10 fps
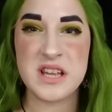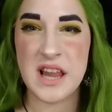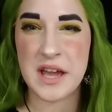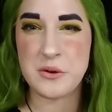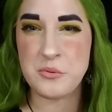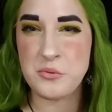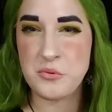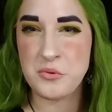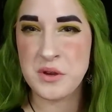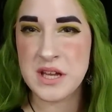like
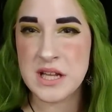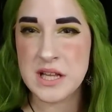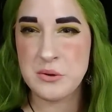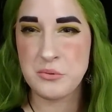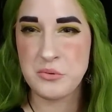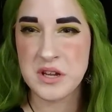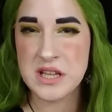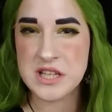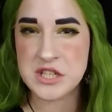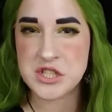really,
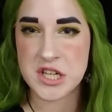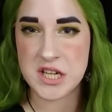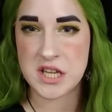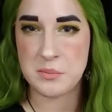really chunky